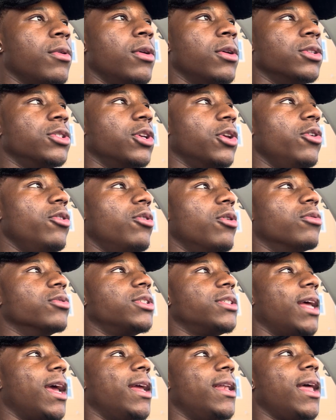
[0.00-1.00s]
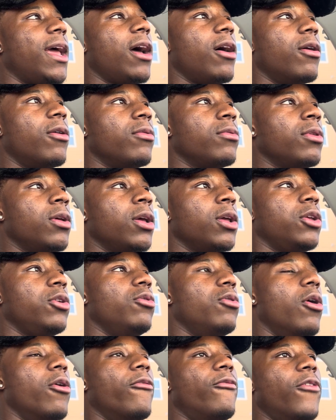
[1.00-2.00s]
So you're going to stay down, you're
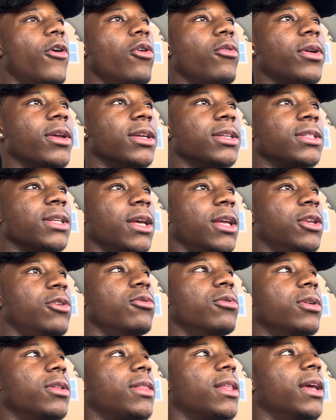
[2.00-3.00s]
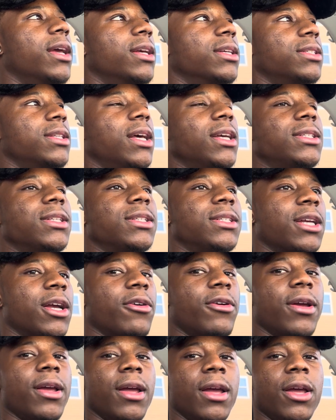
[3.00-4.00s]
going to focus and do the things
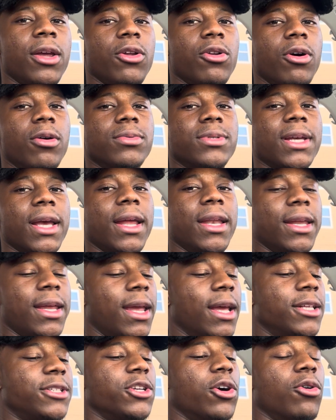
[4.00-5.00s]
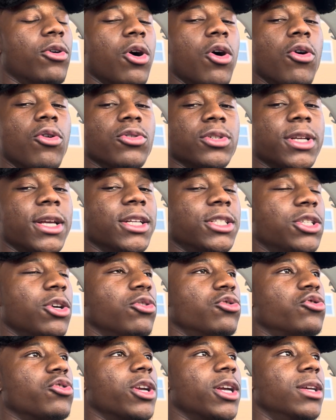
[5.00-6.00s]
necessary, you know what I'm saying, to get your goals, get your
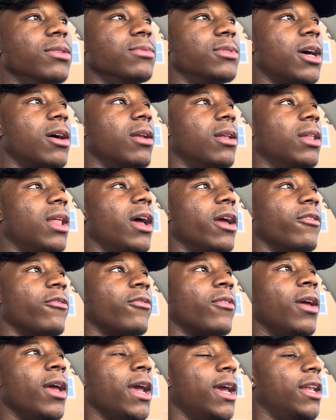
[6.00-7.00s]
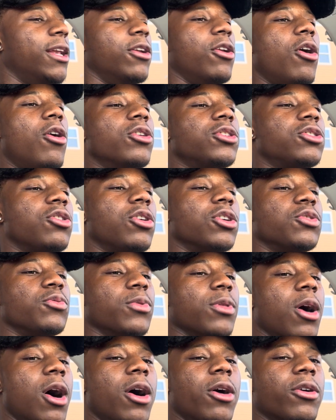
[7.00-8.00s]
dreams out of life. And it all starts
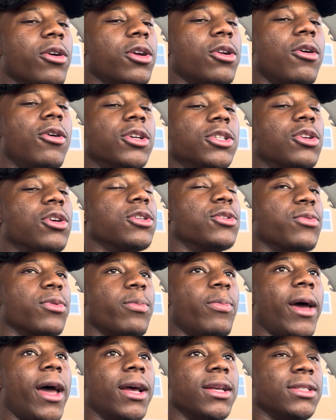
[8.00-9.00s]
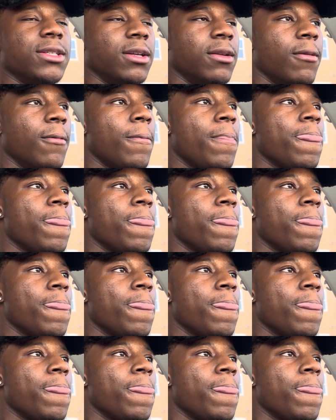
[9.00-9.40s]
with hunger. It all starts with passion.